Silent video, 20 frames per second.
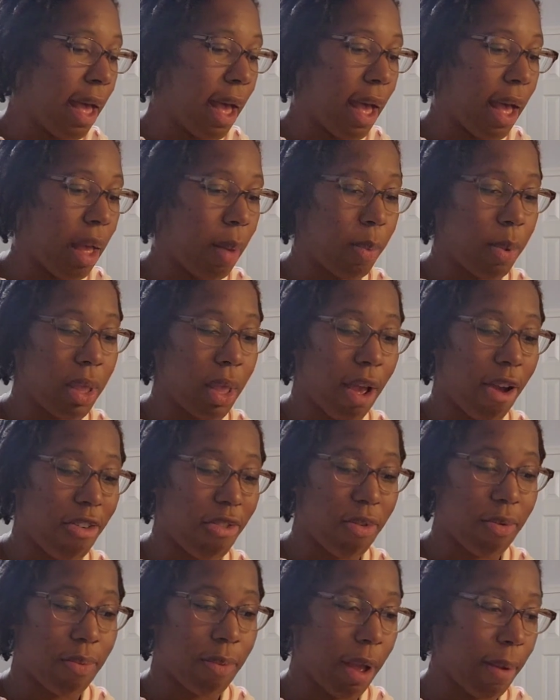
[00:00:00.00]
But you
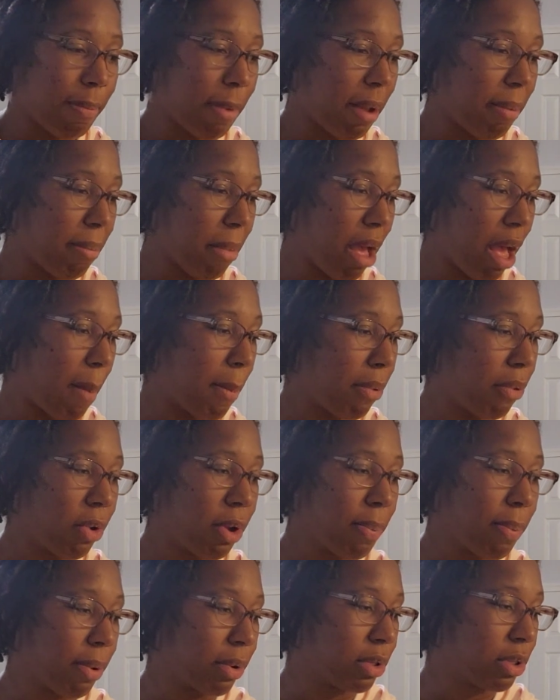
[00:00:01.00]
have my mom
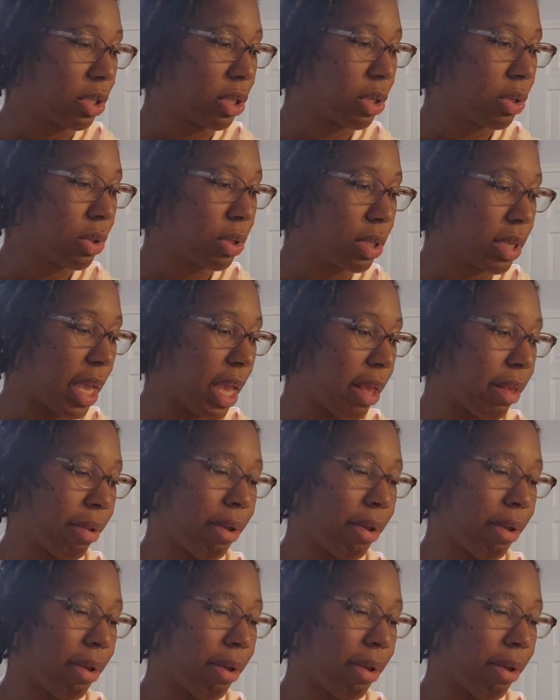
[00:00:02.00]
group on Tuesday,